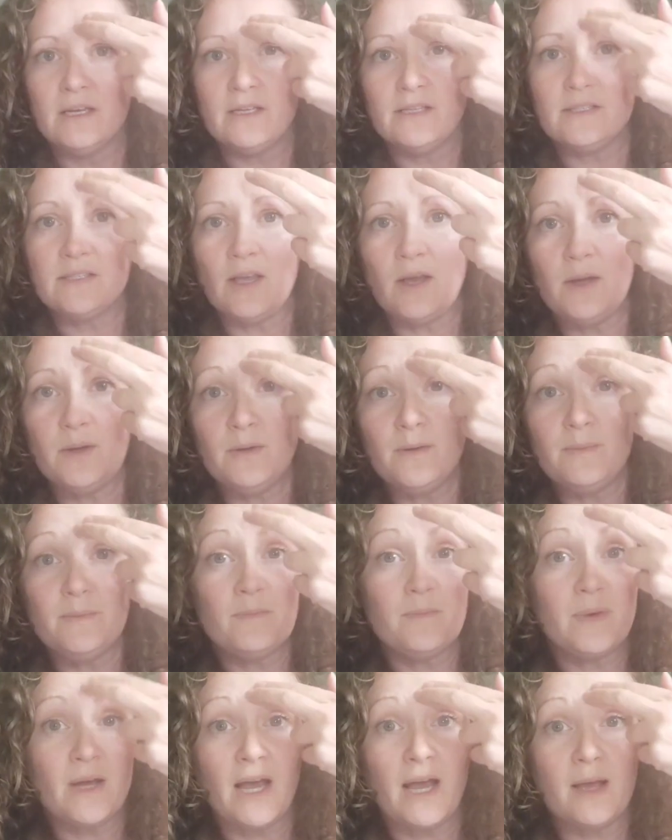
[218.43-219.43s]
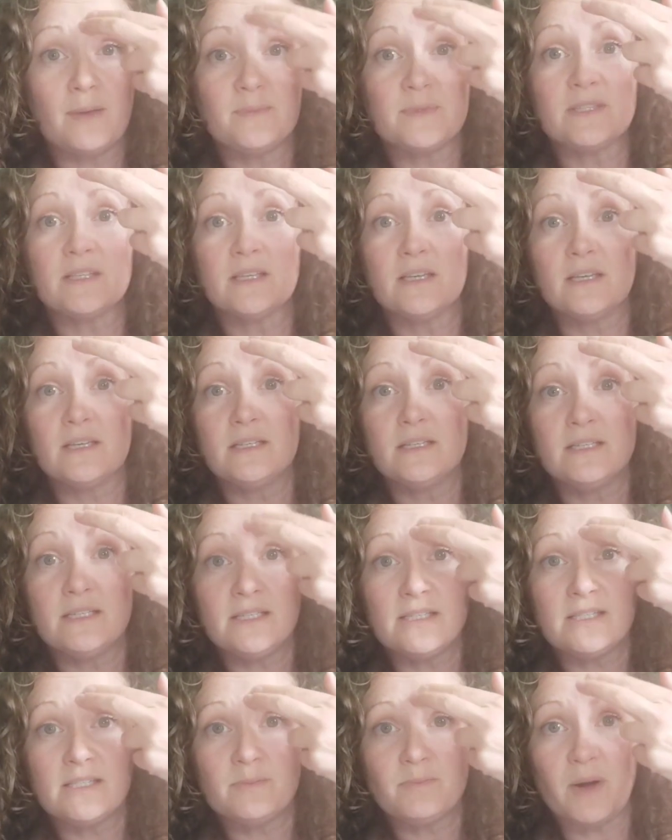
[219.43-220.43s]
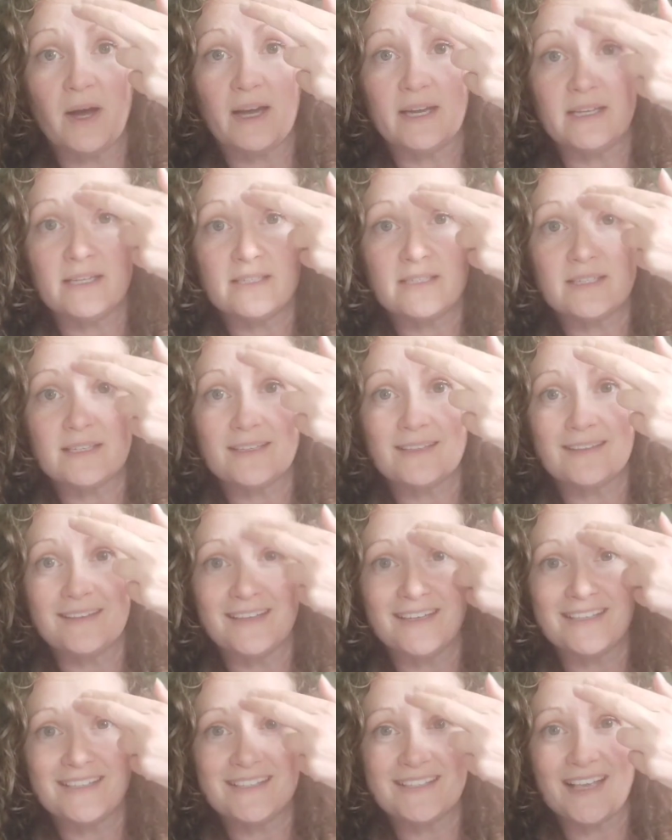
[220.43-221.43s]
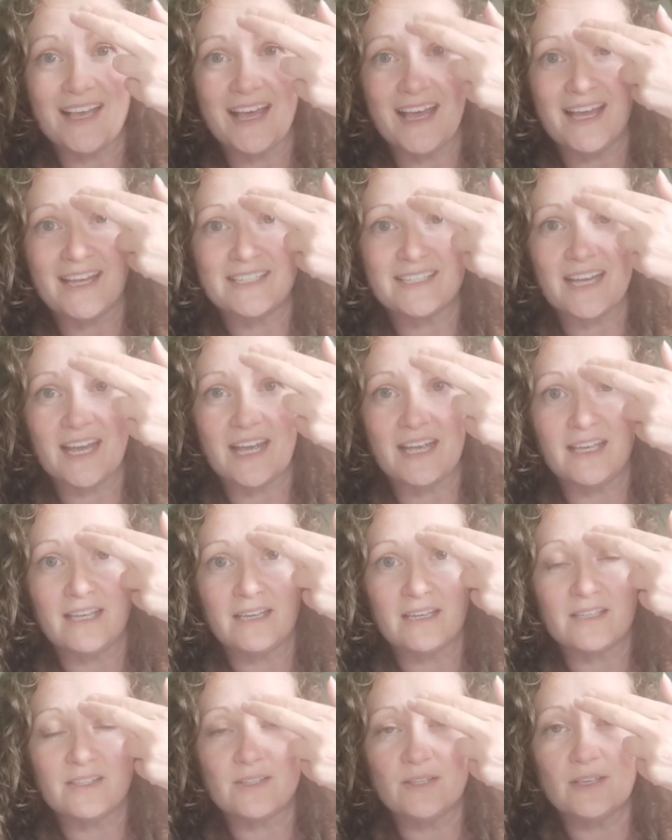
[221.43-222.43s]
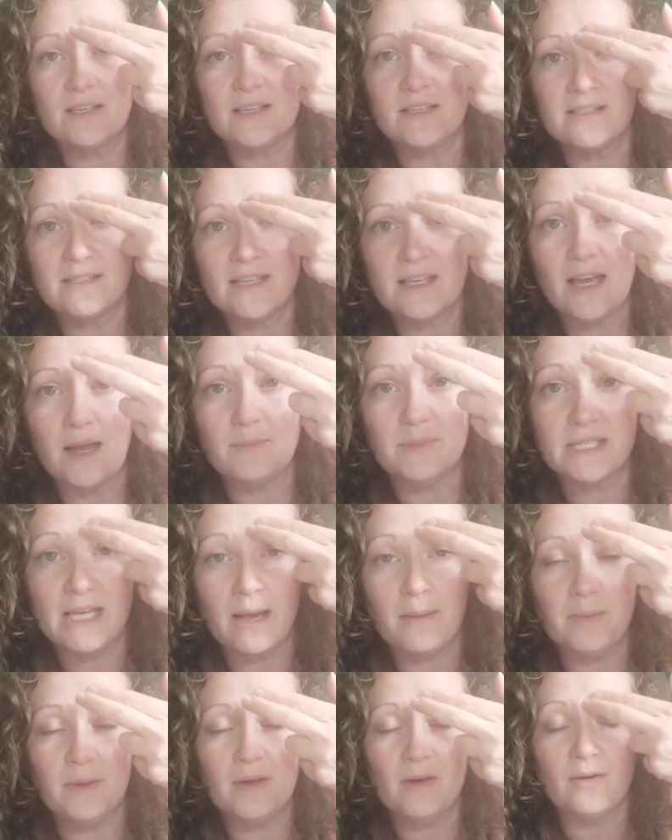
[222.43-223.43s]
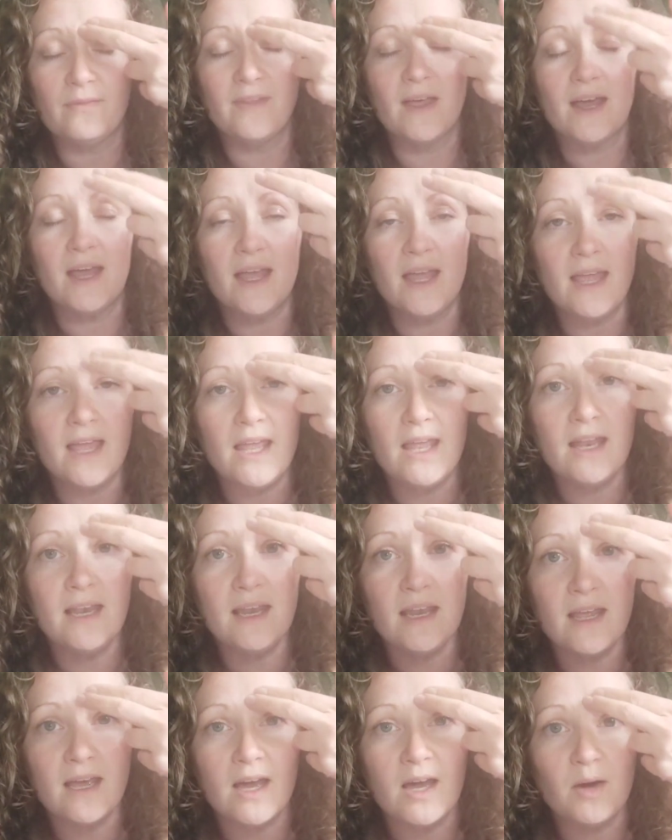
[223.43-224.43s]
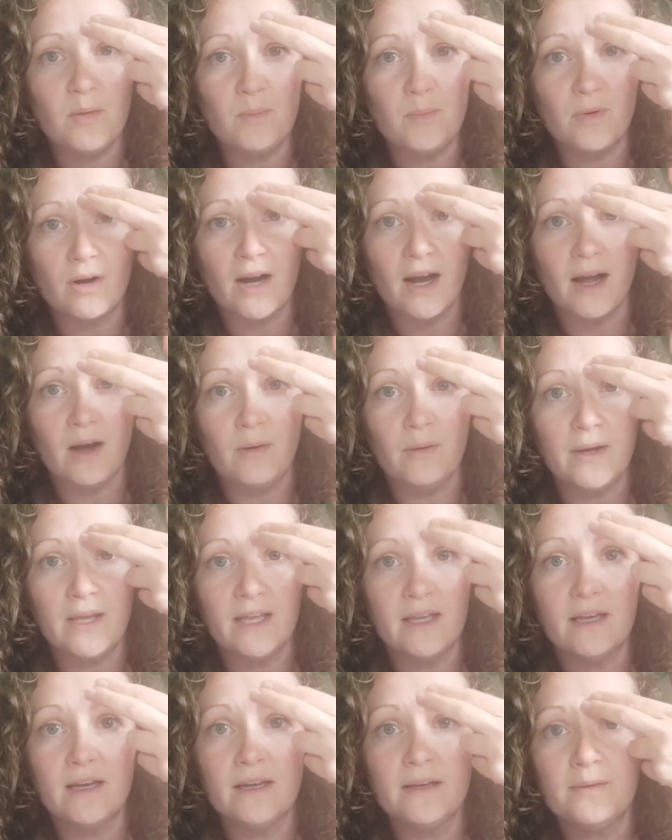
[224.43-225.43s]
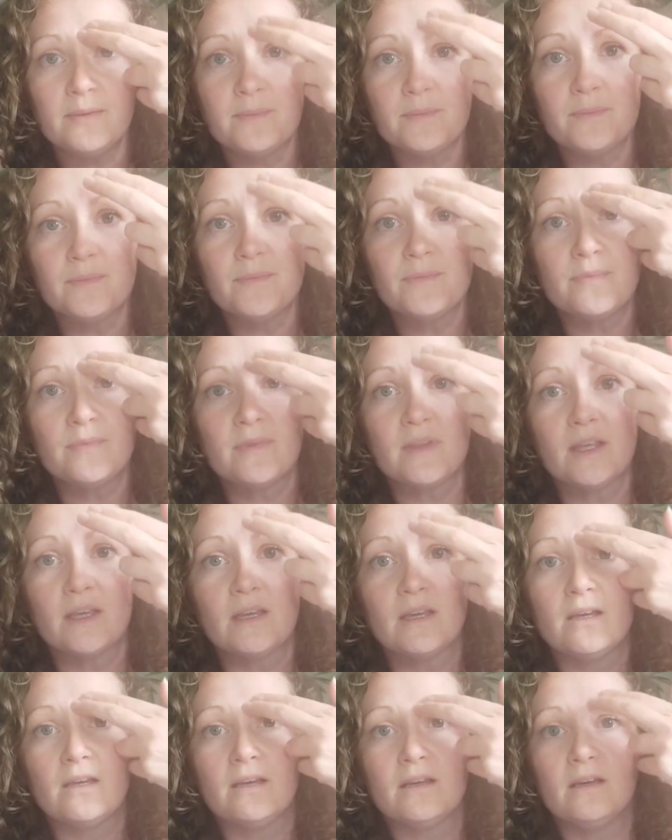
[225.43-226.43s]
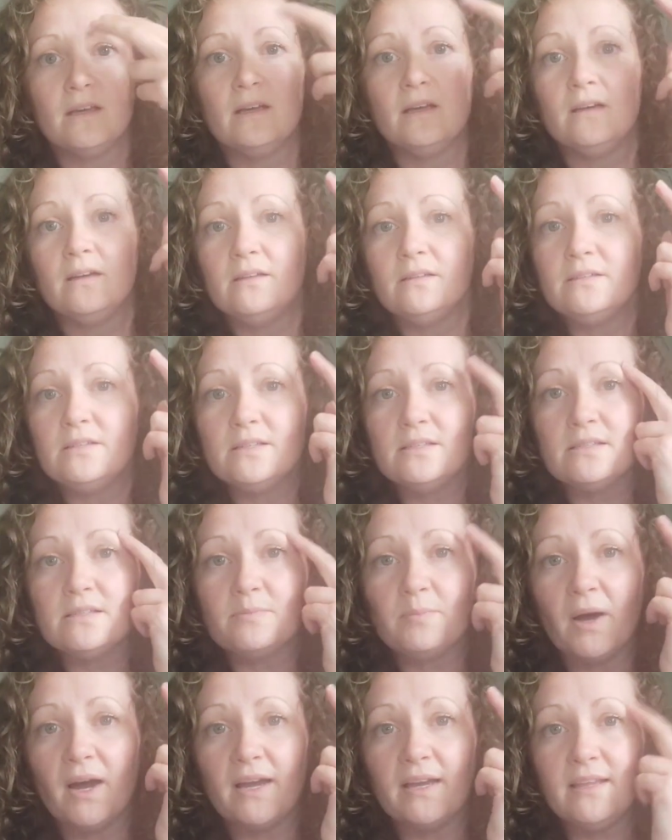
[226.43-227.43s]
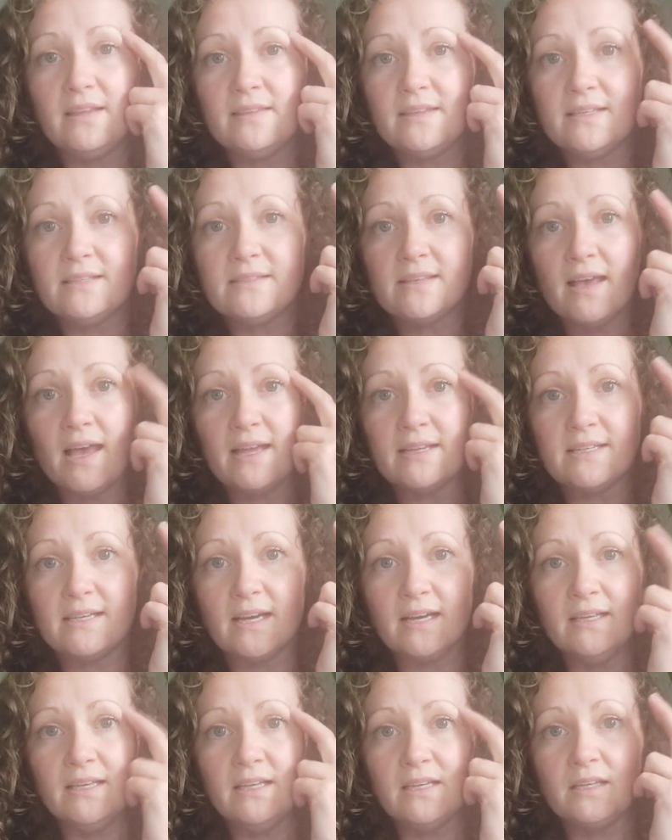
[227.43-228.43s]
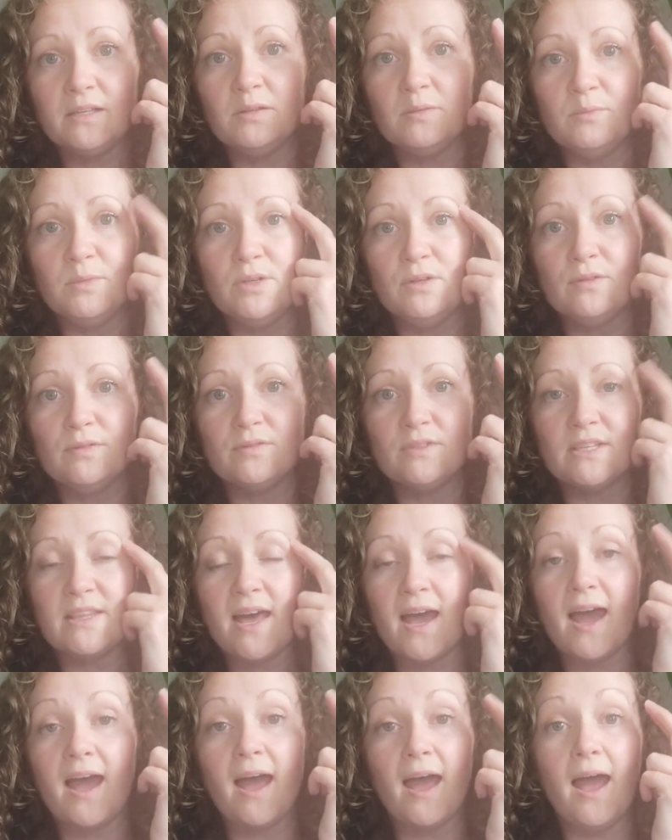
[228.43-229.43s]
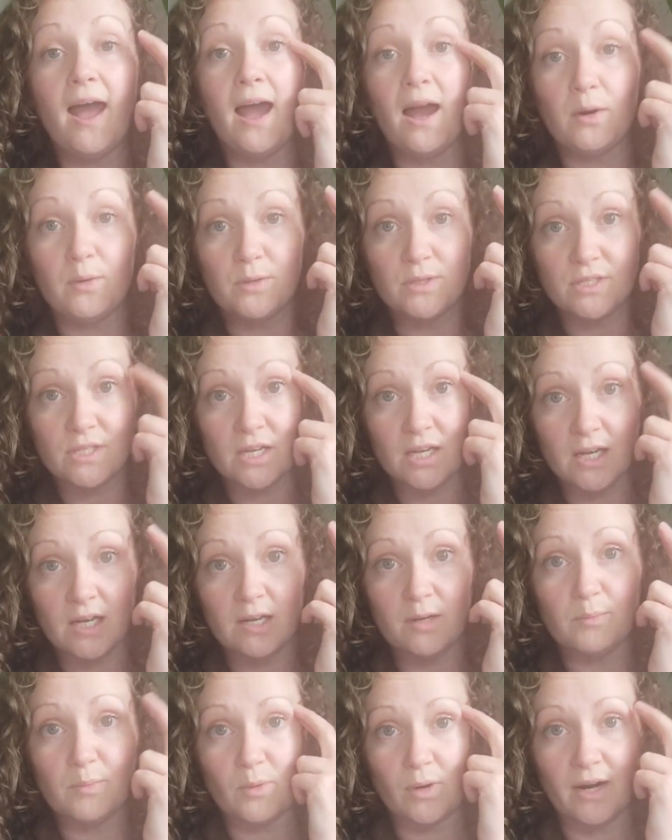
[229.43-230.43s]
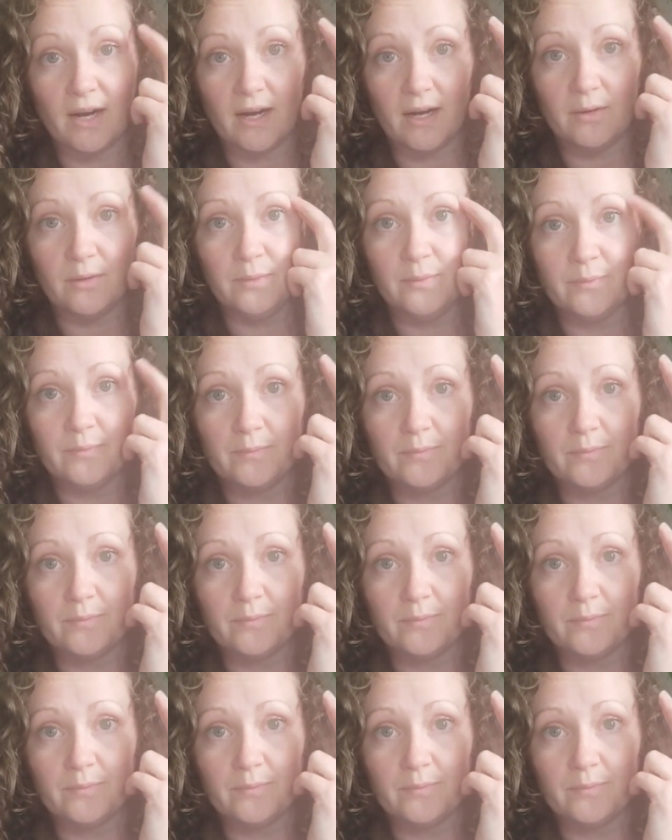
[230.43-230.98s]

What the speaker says: So perhaps despite this headache, so you can see I'm tapping on the inner brow here. Despite this headache, you move to the outer brow.